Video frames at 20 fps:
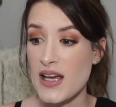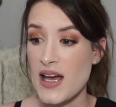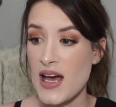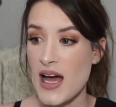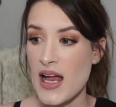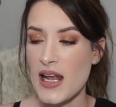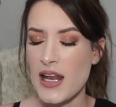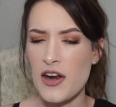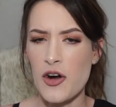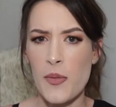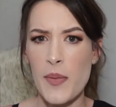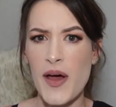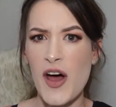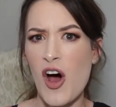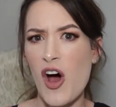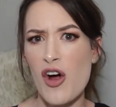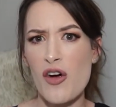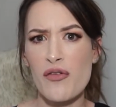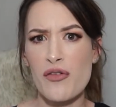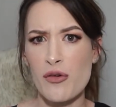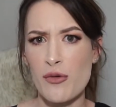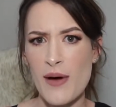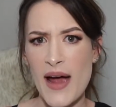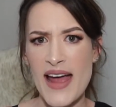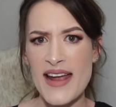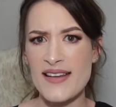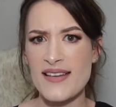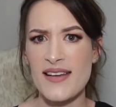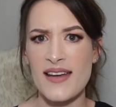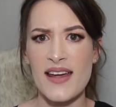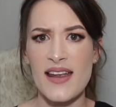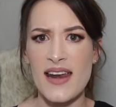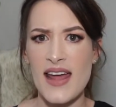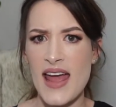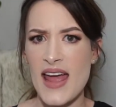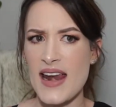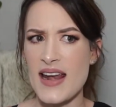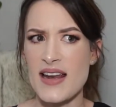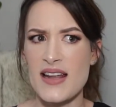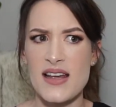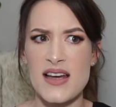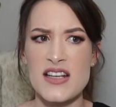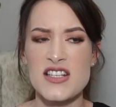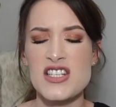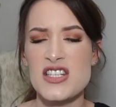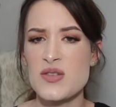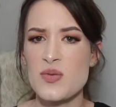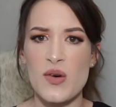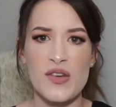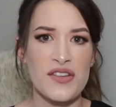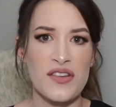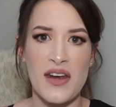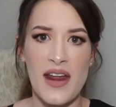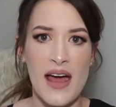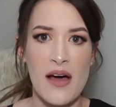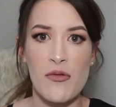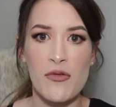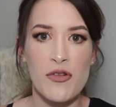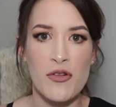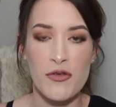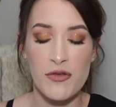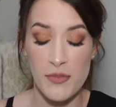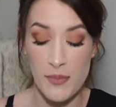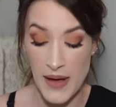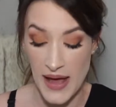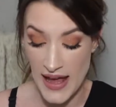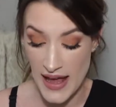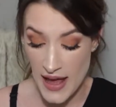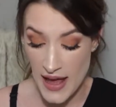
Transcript: a little bit overrated, and it just wasn't helpful for me.